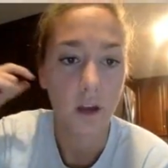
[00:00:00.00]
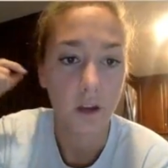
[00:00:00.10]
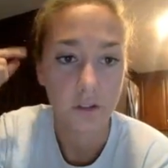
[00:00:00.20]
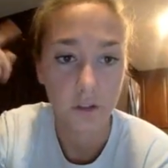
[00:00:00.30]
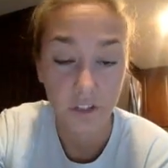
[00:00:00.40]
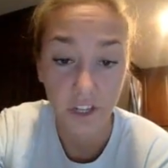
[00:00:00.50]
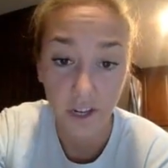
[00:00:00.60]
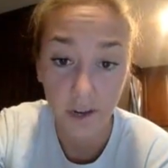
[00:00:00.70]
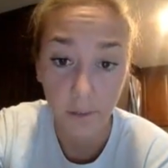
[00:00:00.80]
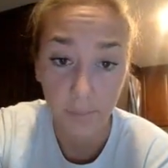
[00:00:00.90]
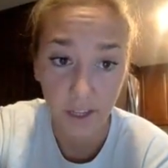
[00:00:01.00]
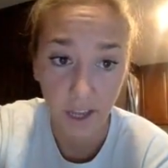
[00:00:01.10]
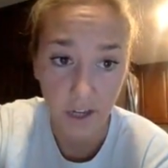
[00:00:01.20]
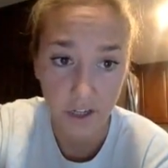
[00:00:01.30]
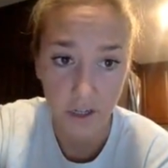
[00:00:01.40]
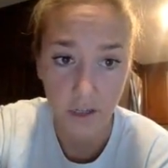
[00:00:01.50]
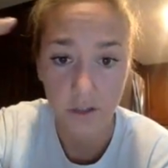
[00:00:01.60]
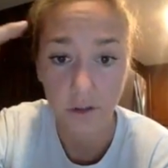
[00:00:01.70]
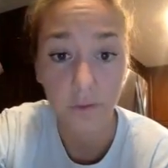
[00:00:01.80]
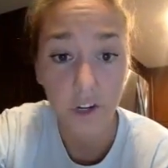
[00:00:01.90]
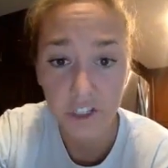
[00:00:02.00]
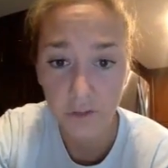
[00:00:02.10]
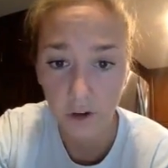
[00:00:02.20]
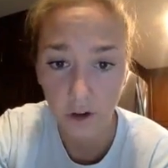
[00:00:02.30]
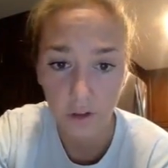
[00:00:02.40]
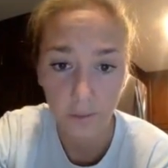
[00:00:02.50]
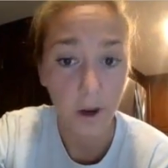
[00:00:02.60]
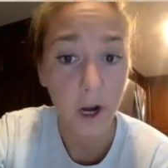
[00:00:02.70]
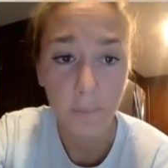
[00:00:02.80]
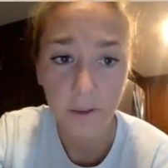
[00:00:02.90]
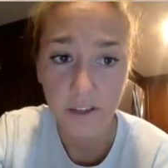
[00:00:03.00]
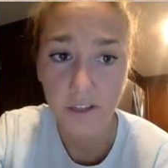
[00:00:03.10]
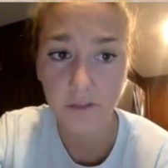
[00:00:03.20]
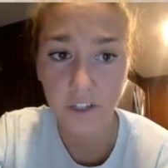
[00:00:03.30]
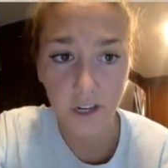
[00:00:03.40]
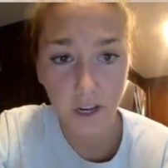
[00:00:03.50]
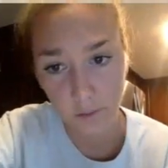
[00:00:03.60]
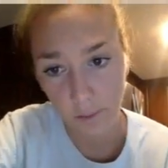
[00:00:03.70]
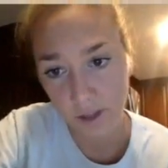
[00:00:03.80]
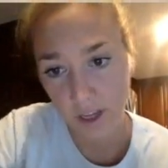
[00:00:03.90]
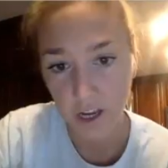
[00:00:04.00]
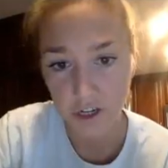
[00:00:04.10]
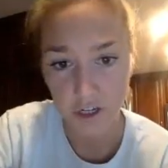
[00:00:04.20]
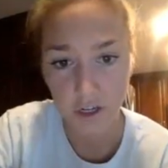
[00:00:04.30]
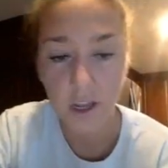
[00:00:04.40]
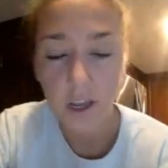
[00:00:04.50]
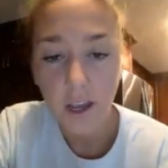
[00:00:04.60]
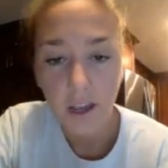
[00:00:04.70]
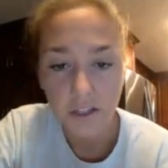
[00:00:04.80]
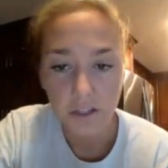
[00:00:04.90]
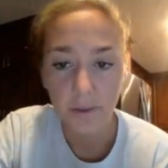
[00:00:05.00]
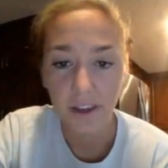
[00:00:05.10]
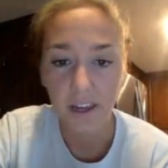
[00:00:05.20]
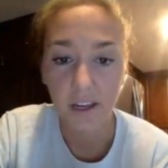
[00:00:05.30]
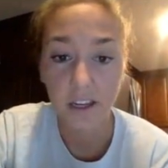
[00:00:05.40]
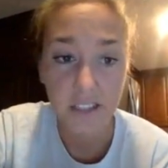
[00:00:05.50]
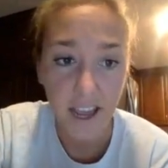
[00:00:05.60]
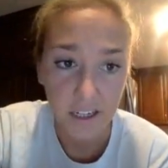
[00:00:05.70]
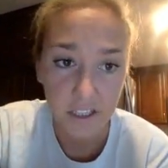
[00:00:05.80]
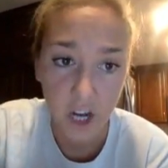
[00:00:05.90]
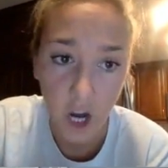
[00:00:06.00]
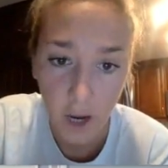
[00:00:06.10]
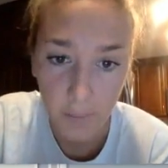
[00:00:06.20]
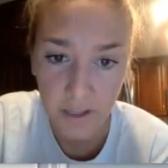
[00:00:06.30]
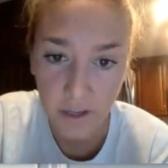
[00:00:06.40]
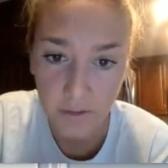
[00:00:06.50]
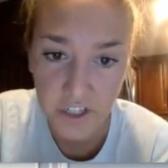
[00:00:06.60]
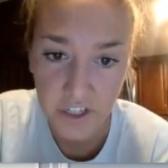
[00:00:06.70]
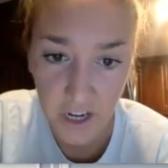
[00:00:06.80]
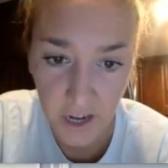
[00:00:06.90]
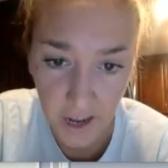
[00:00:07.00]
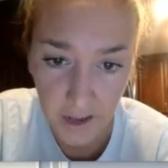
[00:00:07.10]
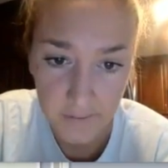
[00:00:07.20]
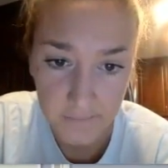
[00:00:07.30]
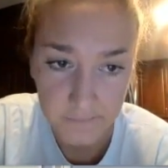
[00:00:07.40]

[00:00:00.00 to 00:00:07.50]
So DNA replication. So first of all, the purpose of DNA replication is to make an exact copy of DNA.